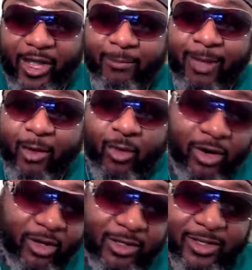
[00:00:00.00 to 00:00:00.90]
in my
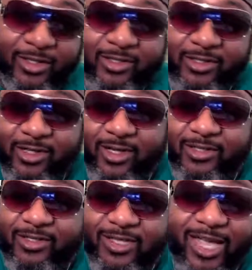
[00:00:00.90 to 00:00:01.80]
word list,
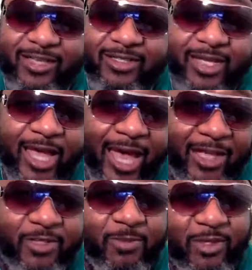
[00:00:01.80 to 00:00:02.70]
it says
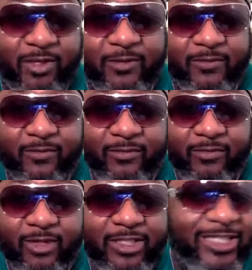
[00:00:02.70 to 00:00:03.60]
Cosby.
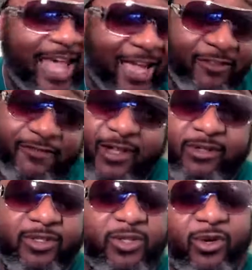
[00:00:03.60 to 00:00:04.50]

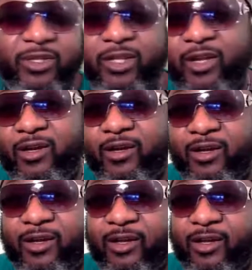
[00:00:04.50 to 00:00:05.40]
Seinfeld is on there.
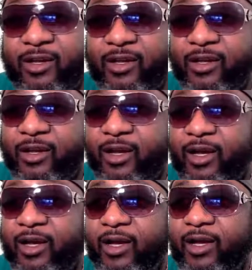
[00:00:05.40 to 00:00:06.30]

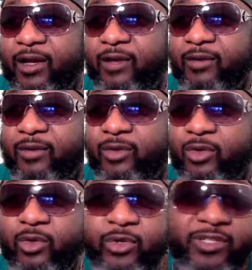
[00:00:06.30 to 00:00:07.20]

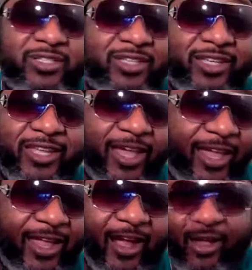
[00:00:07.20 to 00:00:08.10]
Louis
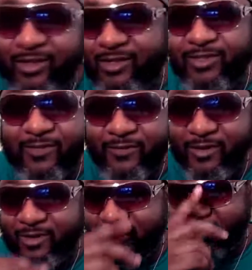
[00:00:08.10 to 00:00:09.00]
C.K., all these different